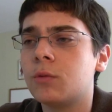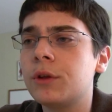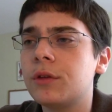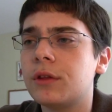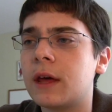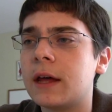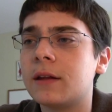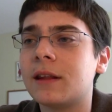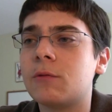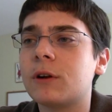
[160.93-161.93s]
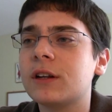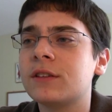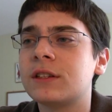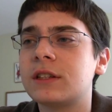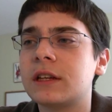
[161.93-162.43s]
With that, they went on
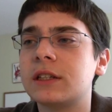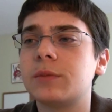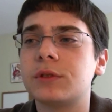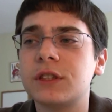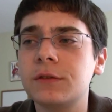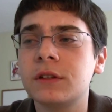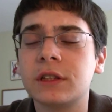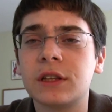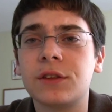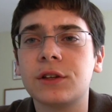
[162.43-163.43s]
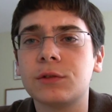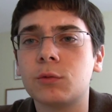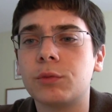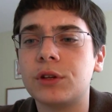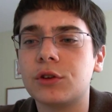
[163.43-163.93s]
to say specifically that there
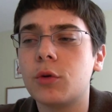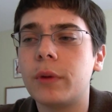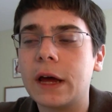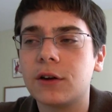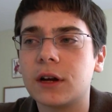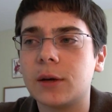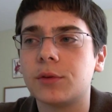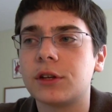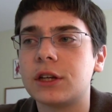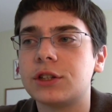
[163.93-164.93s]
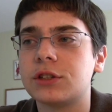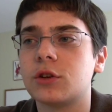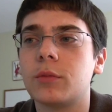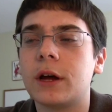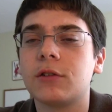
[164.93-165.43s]
will be no background application,
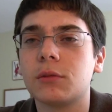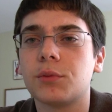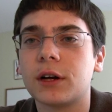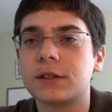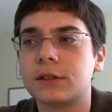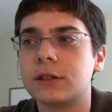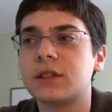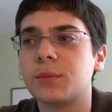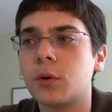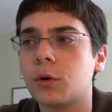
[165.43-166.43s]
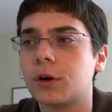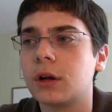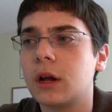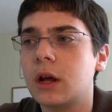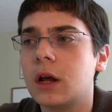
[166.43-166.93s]
no background processing support.